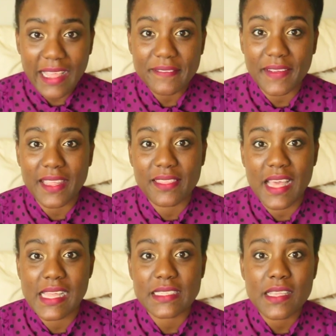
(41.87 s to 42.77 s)
I find
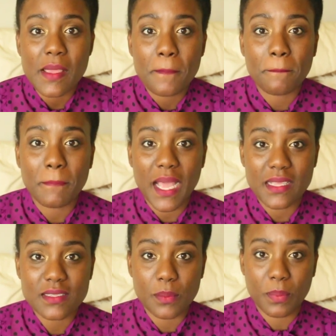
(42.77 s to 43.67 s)
that my
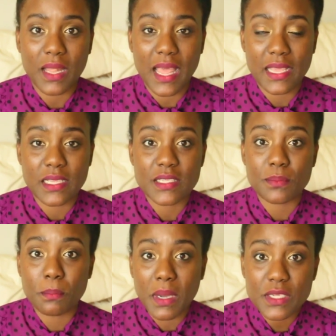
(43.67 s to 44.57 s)
supply is
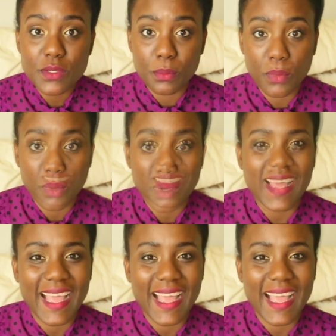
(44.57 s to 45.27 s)
much more.